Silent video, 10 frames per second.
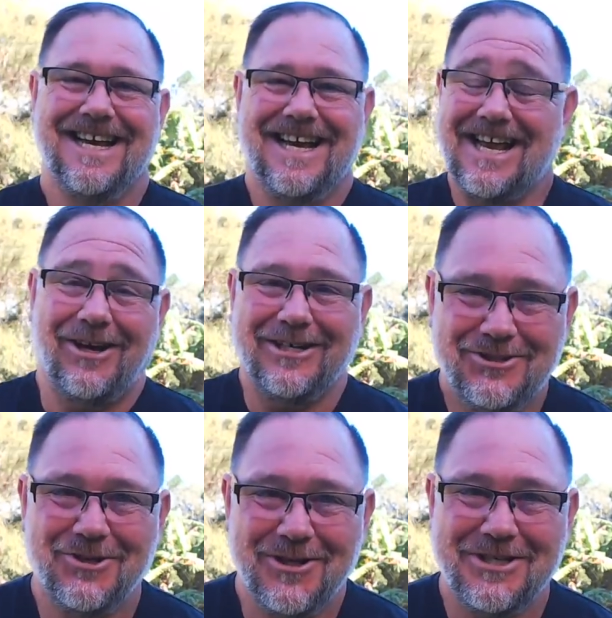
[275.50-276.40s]
and I
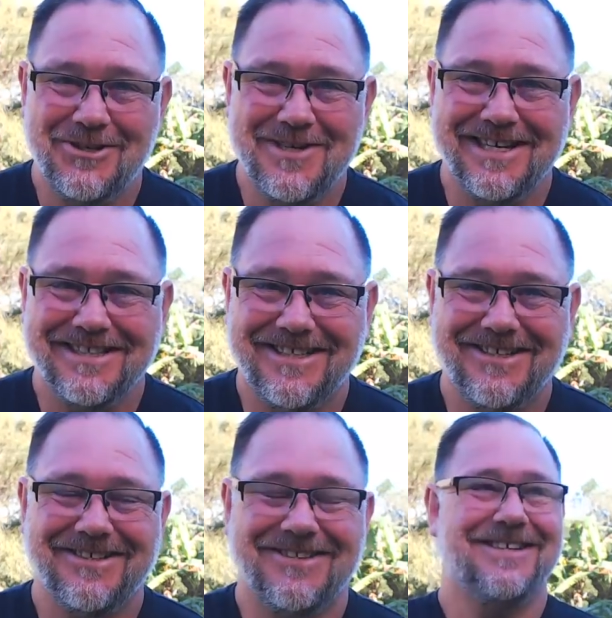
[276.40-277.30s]
enjoy doing it
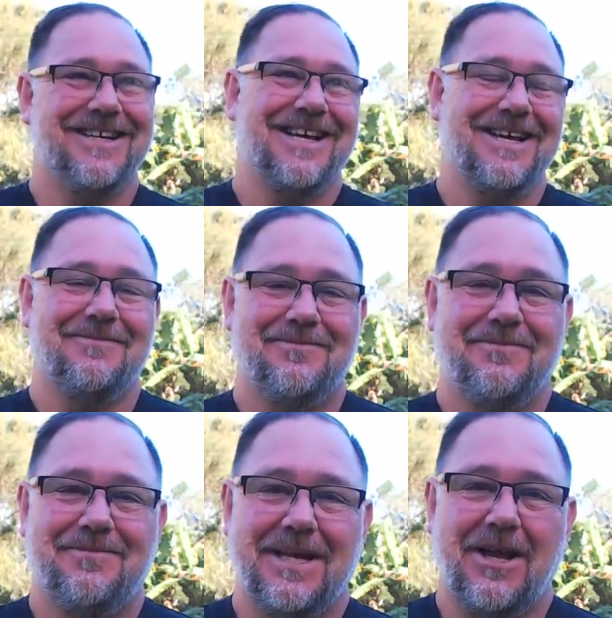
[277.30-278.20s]
too.
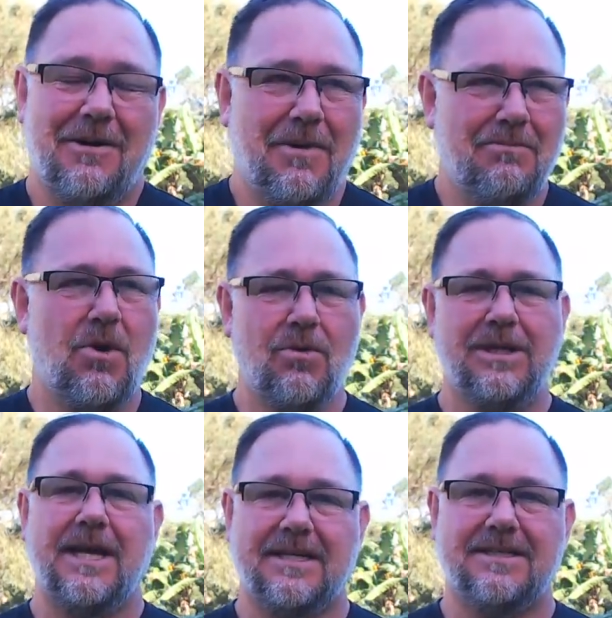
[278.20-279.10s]
But I'm more
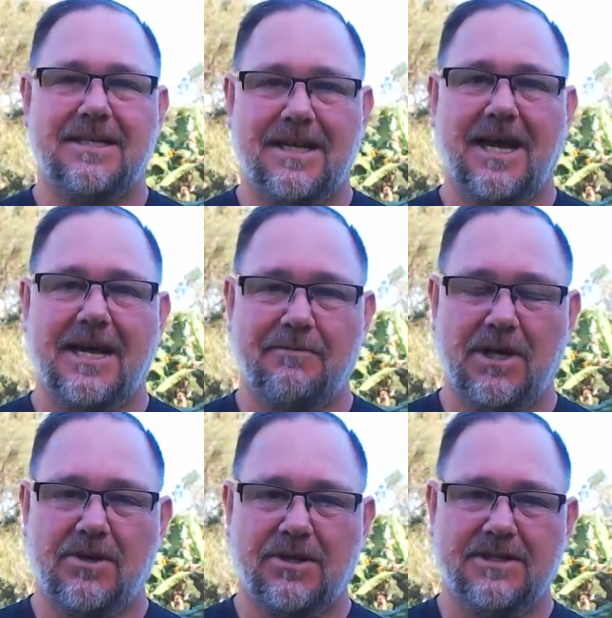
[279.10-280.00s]
relaxed today
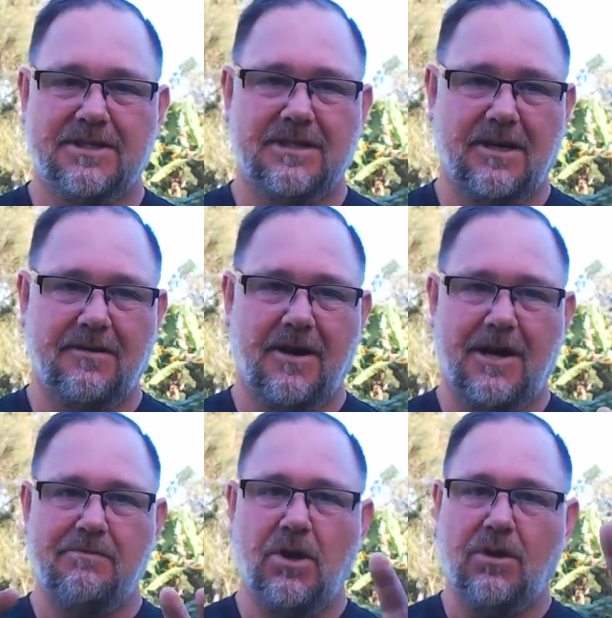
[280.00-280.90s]
because
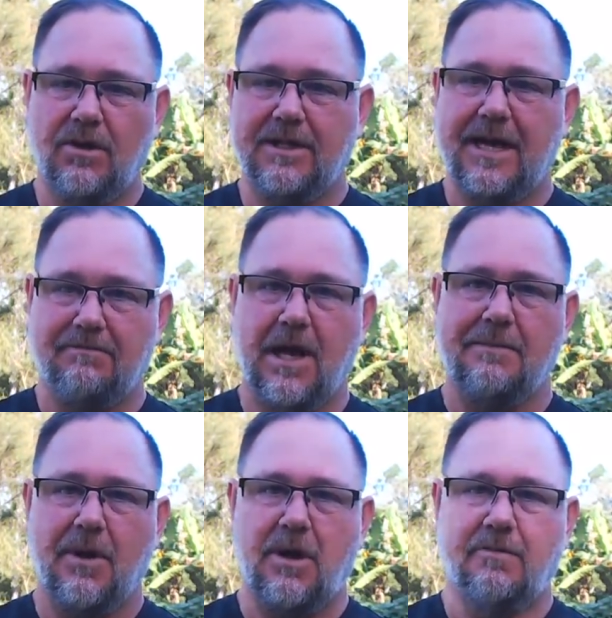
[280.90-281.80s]
I'm not on that
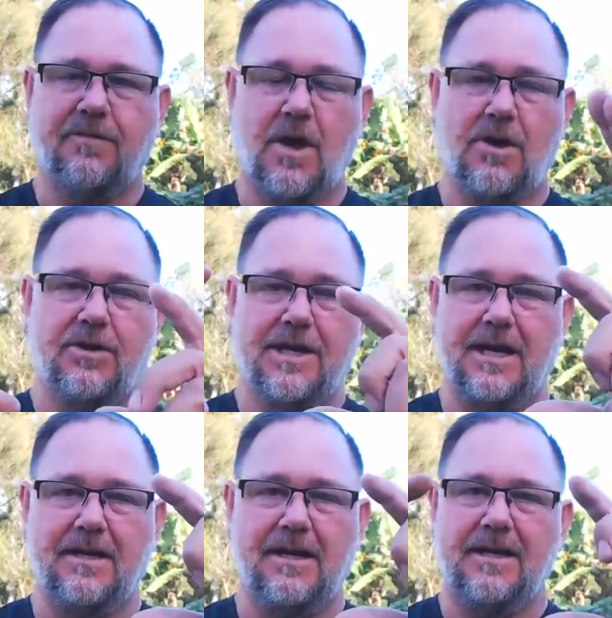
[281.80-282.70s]
mobile phone,
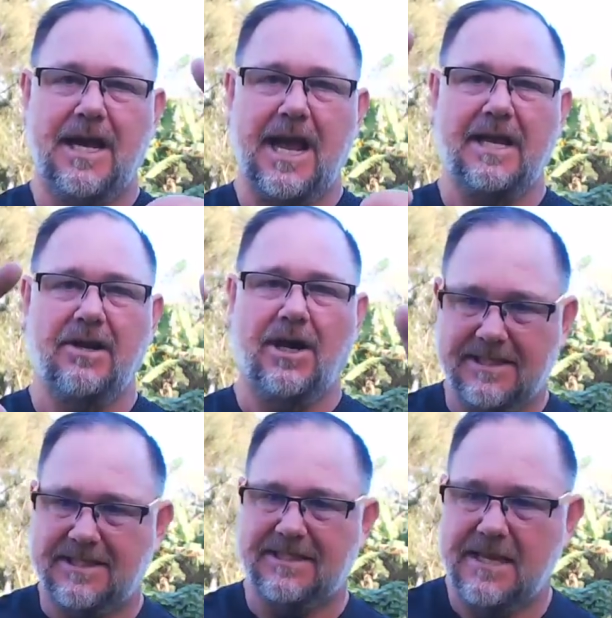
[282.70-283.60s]
and I can
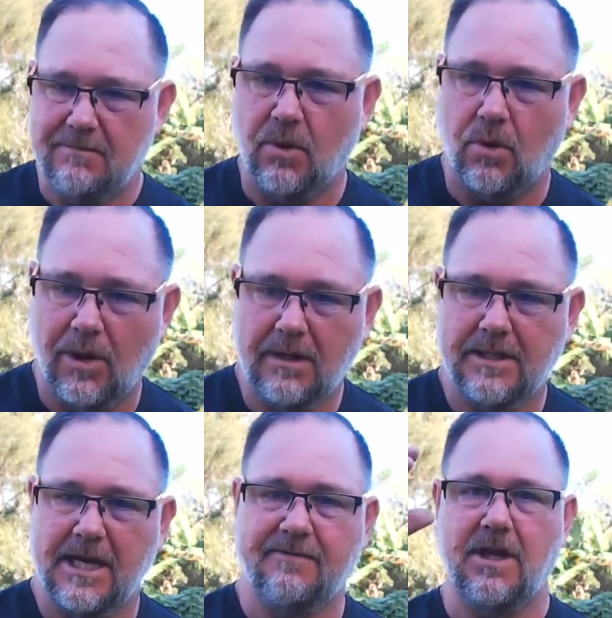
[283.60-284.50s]
see more,
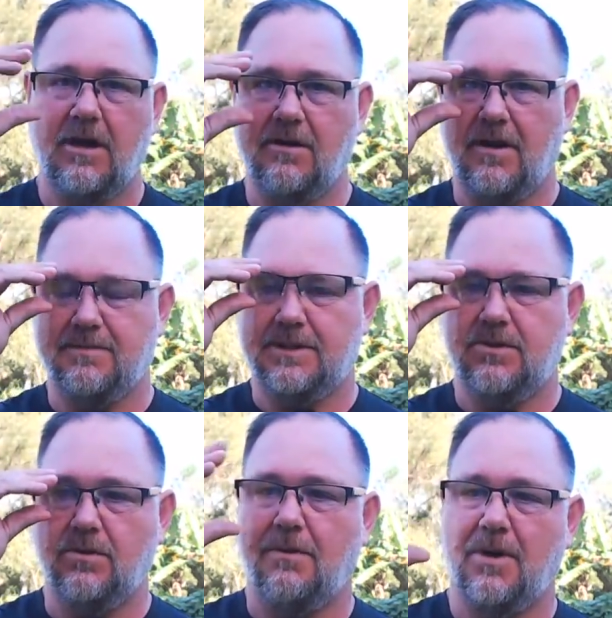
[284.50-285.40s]
even though I've still
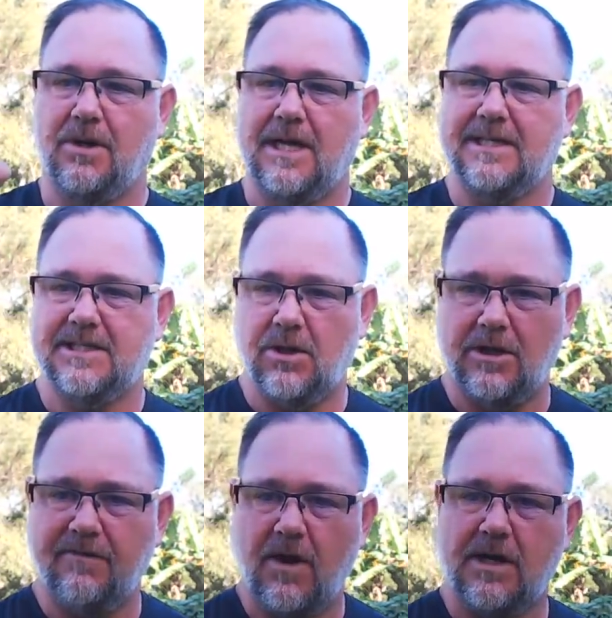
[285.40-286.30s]
got my glasses on.
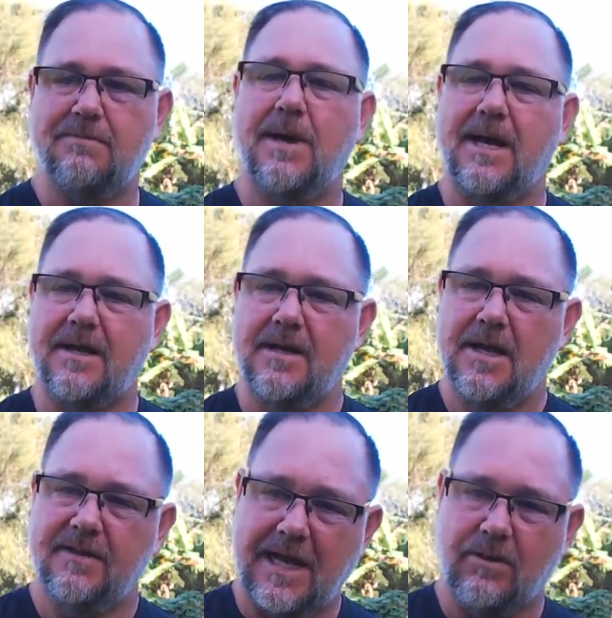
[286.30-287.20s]
If I can make
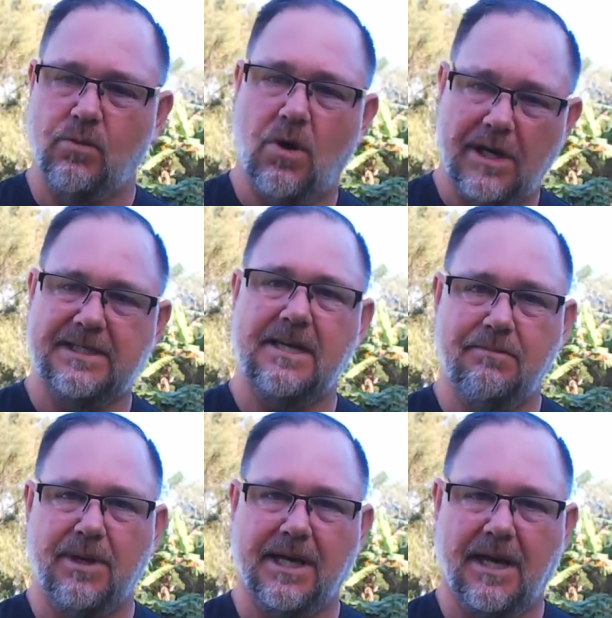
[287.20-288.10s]
that writing
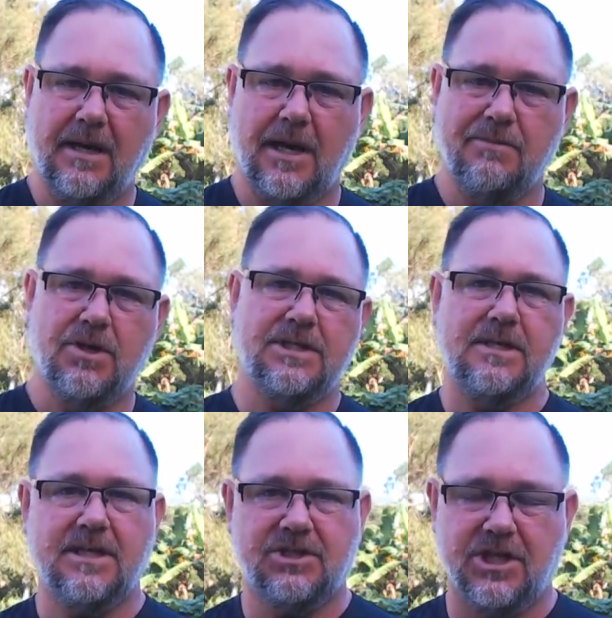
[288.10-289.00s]
bigger, I'm using
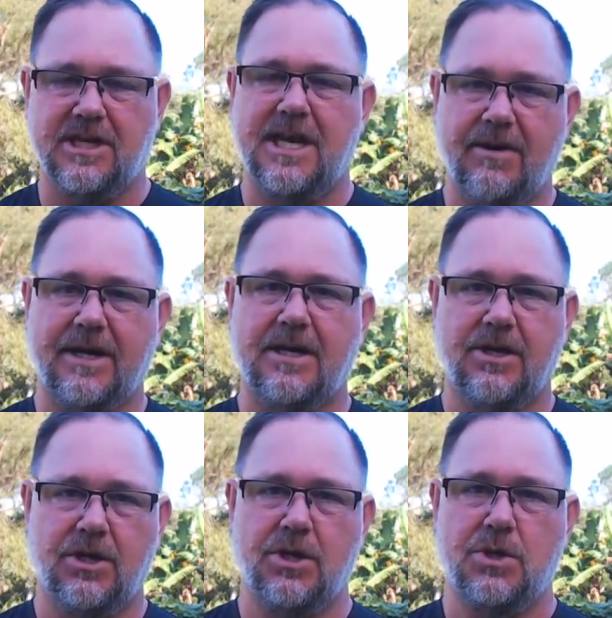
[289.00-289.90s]
the generic
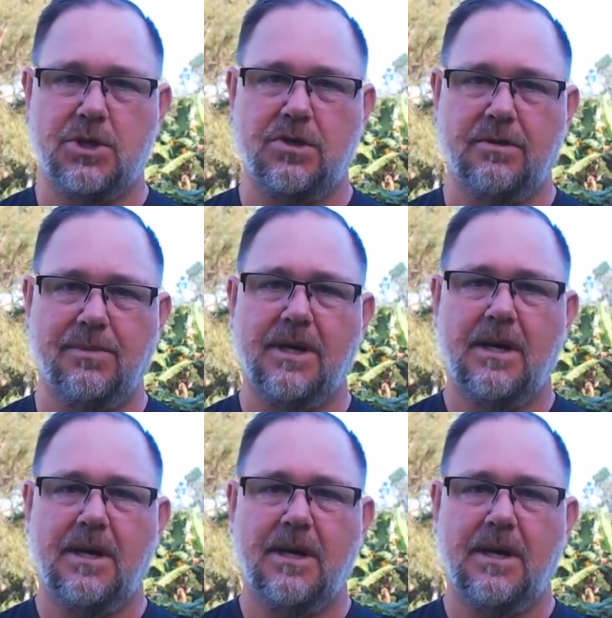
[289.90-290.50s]
YouTube